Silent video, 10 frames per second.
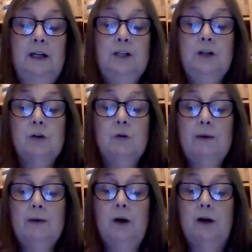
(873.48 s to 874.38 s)
He knew
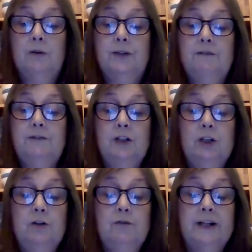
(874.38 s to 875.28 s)
quite well that if the
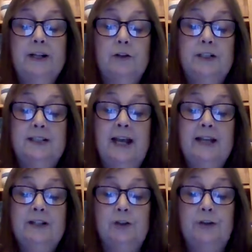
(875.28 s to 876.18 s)
curé got his
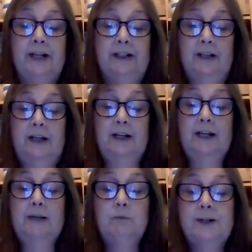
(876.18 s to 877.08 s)
hands on it,
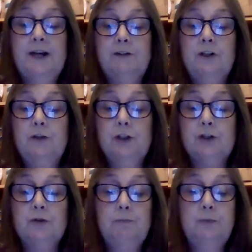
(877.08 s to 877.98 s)
he would have no
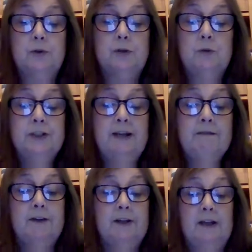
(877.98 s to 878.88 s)
scruples
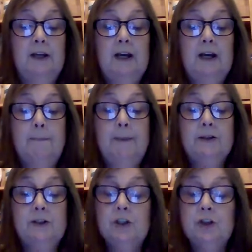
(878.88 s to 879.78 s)
whatever
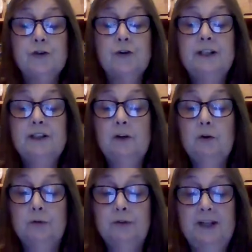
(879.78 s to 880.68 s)
about destroying the
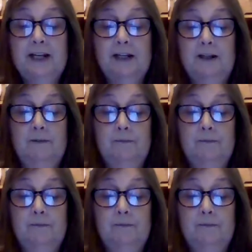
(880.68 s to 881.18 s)
whole thing.